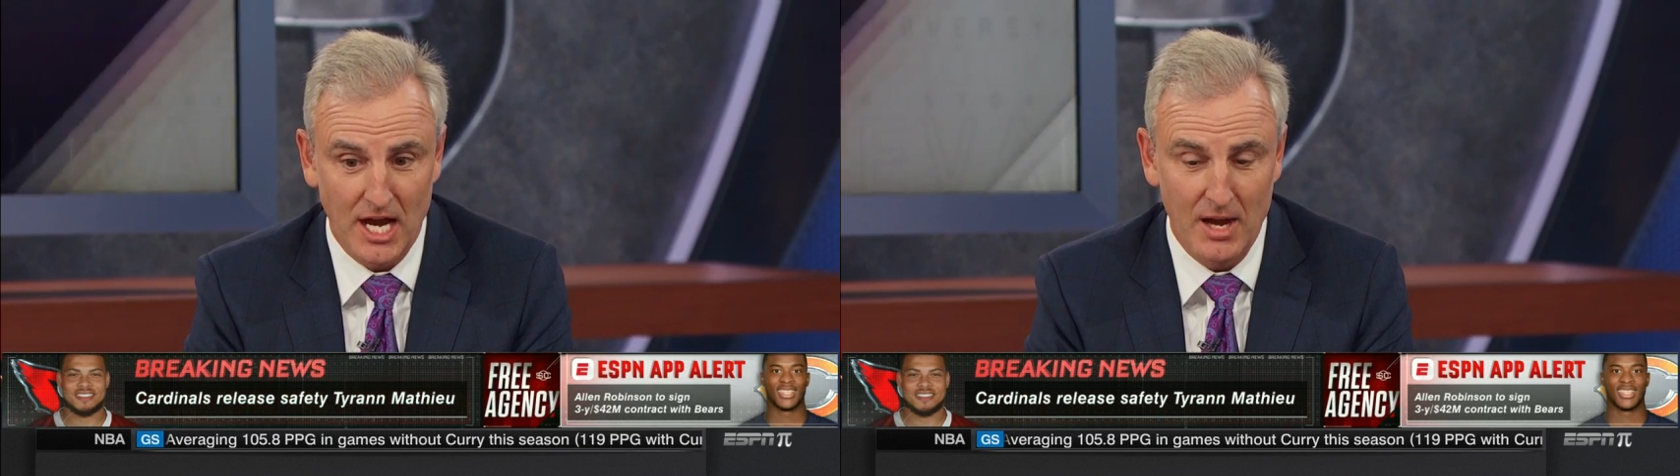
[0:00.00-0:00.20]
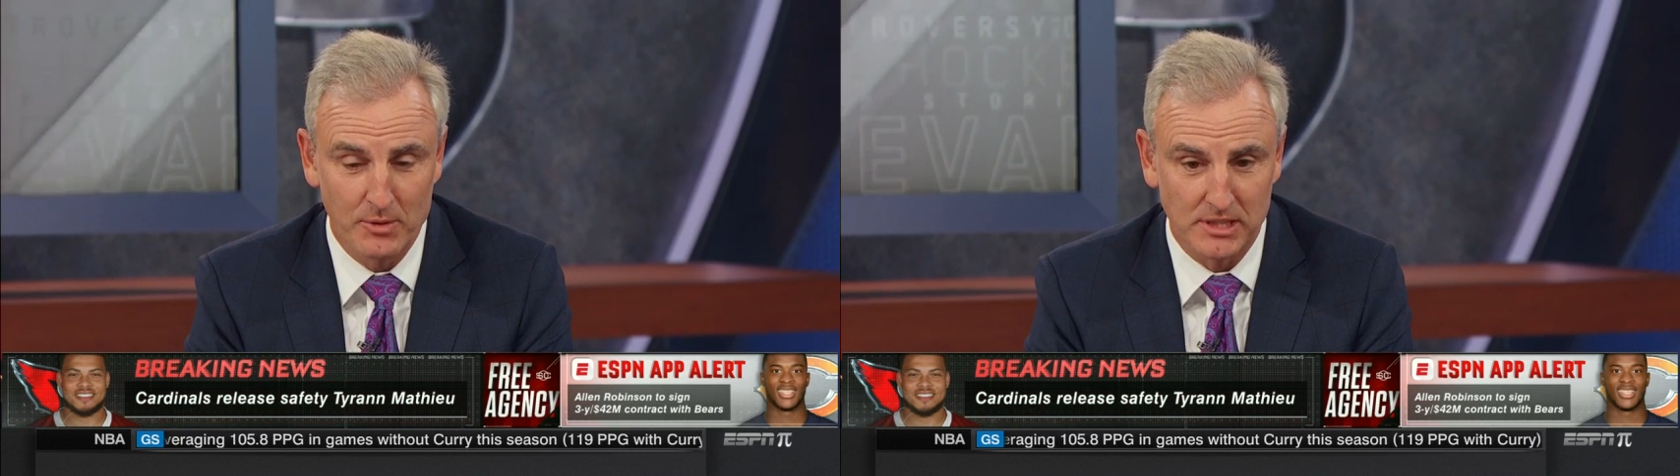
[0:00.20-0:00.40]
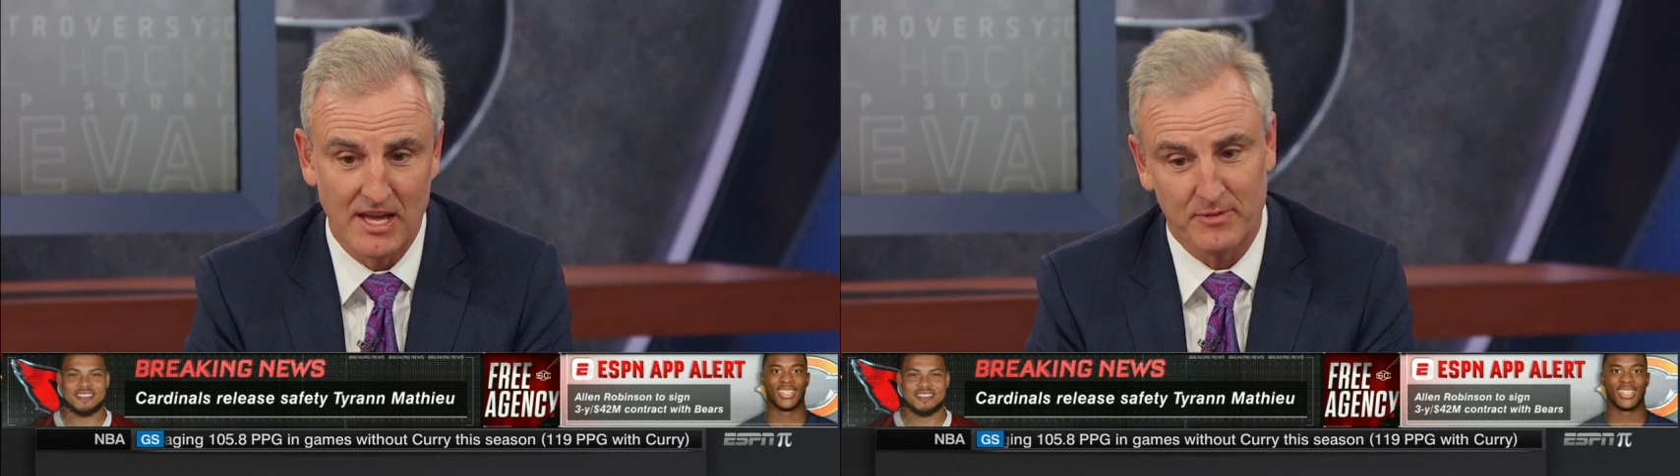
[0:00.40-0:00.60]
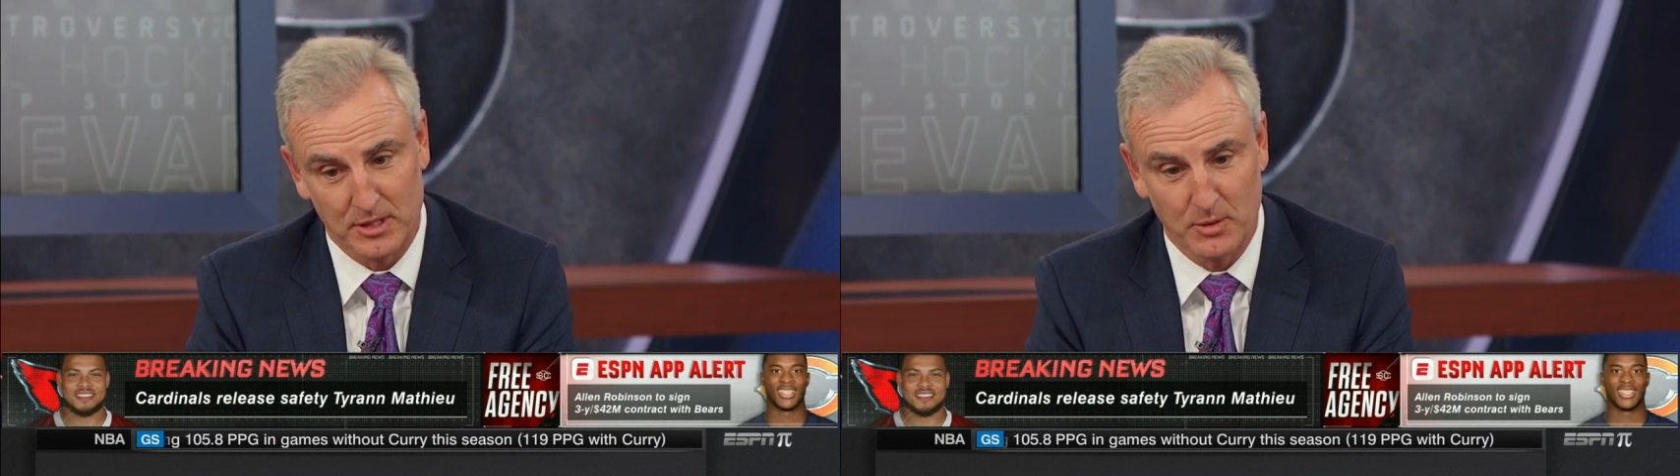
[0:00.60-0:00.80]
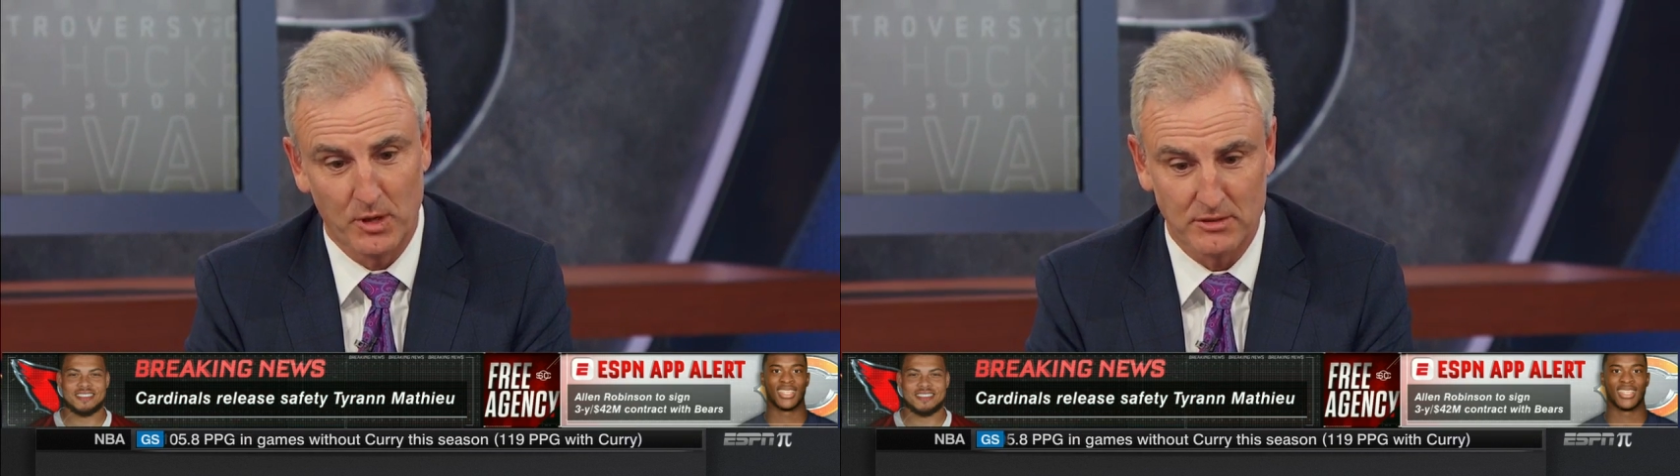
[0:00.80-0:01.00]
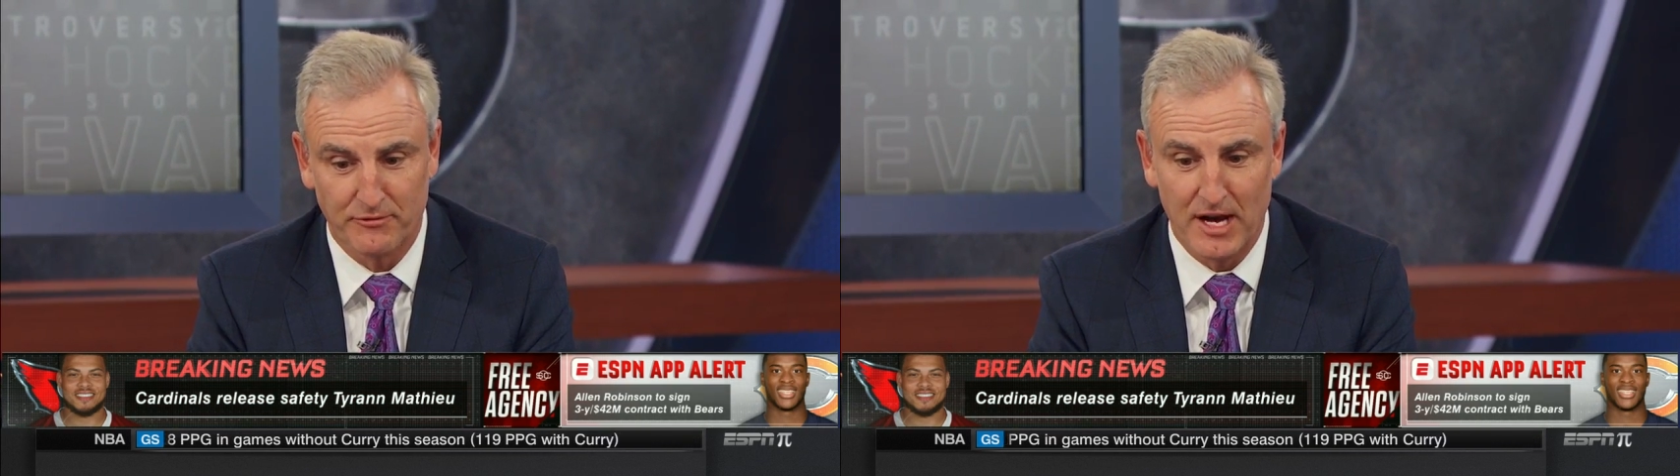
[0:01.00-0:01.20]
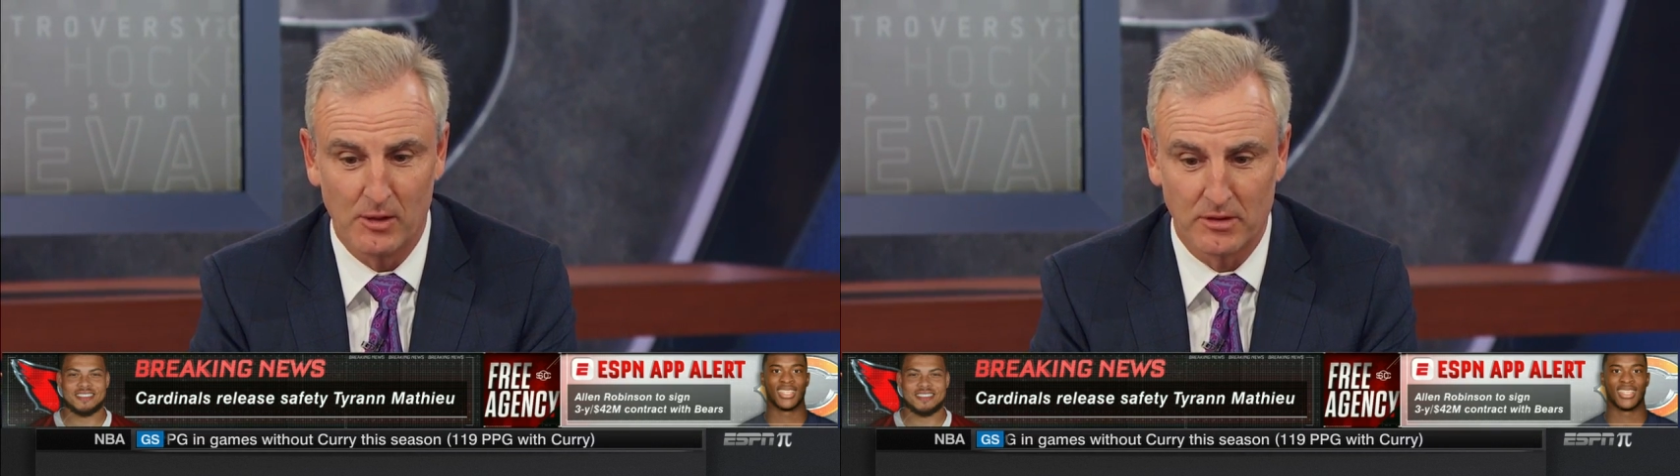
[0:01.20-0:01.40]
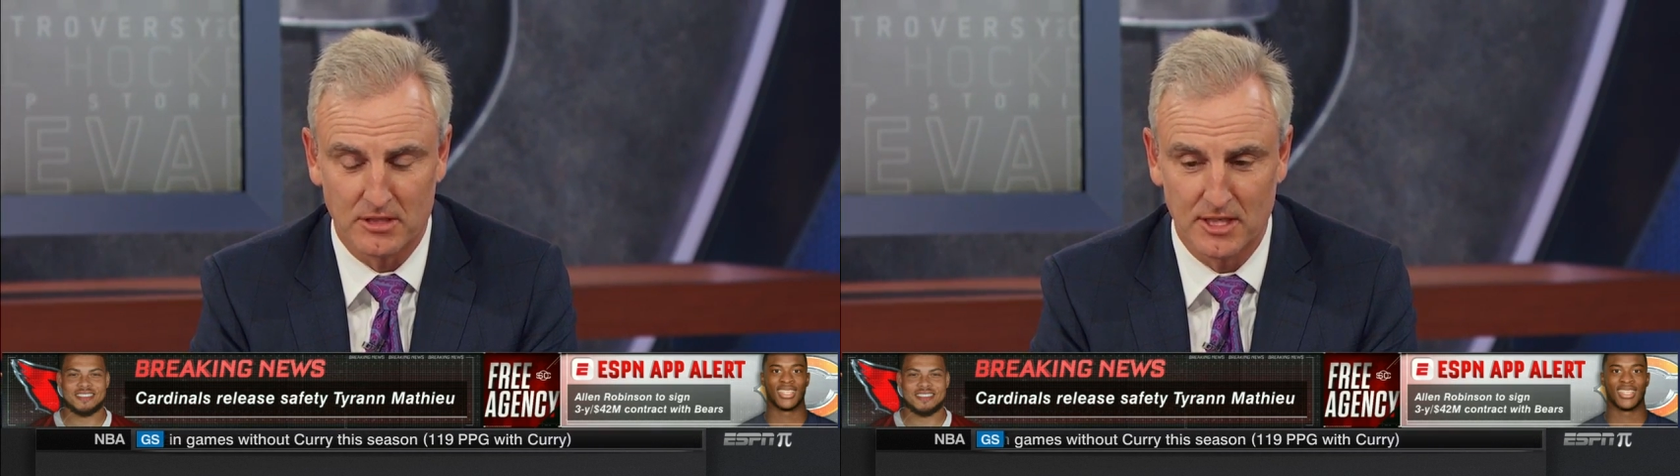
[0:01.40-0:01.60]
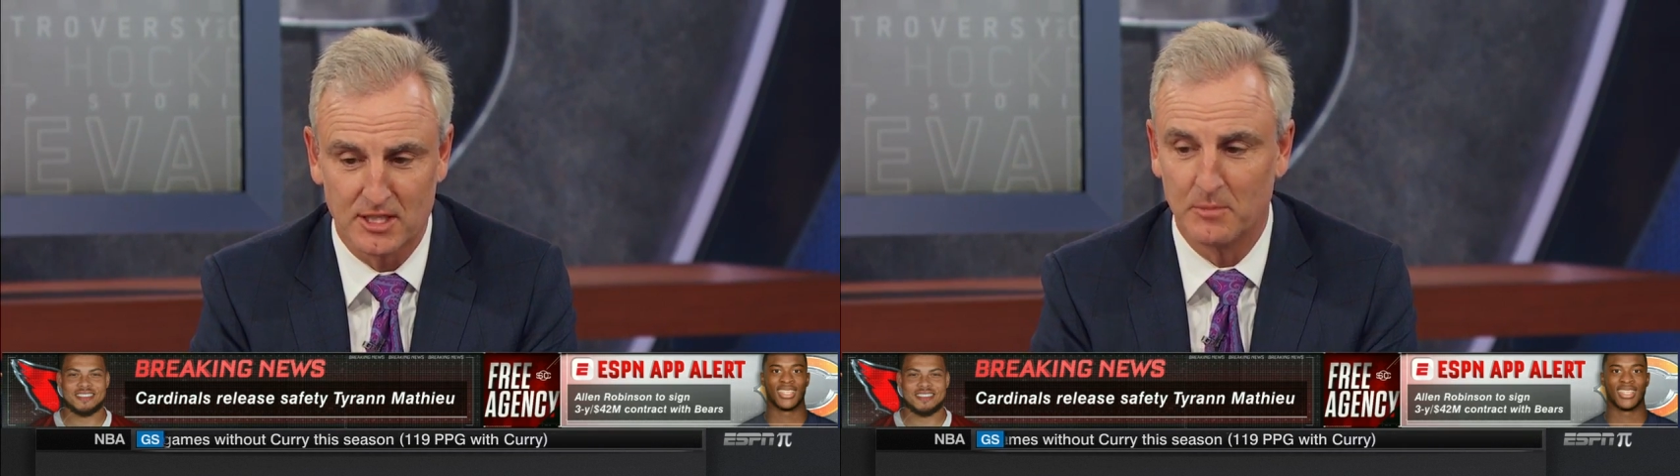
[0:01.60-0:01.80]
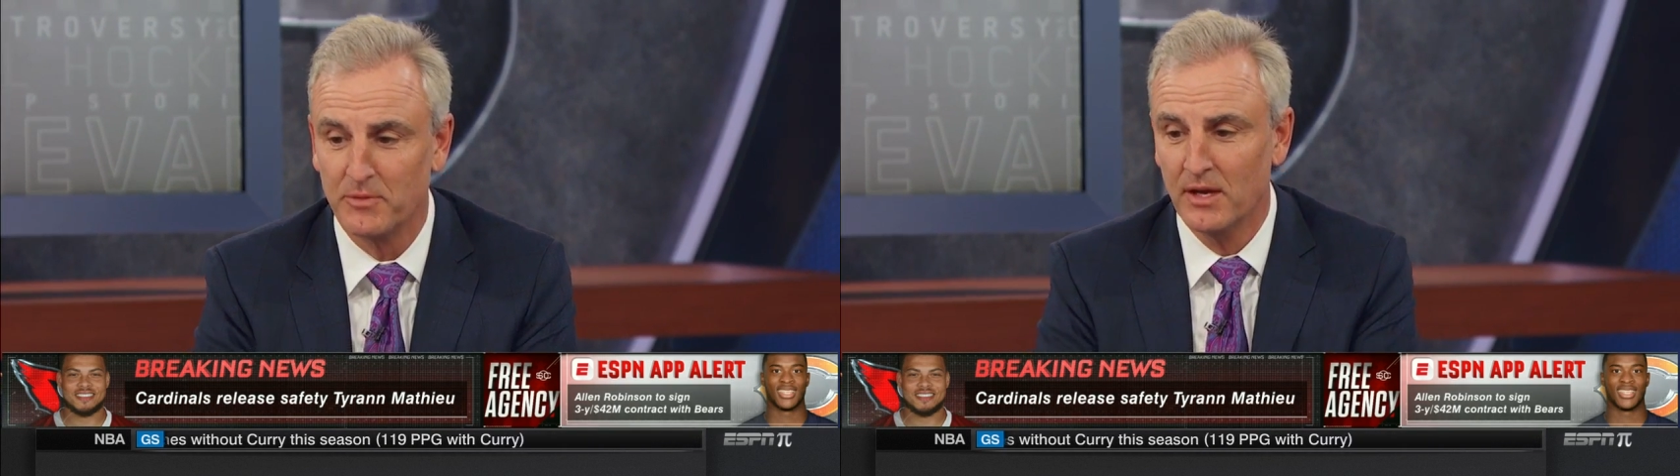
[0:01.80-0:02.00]
Ajayi was left because he wasn't following the
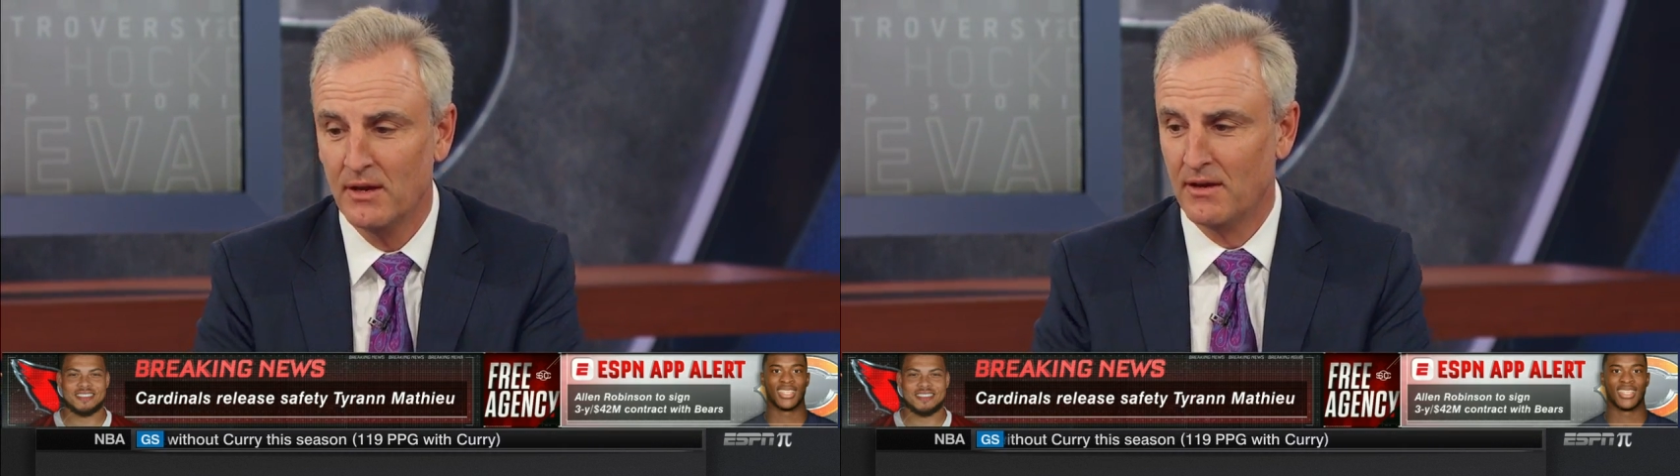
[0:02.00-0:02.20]
system,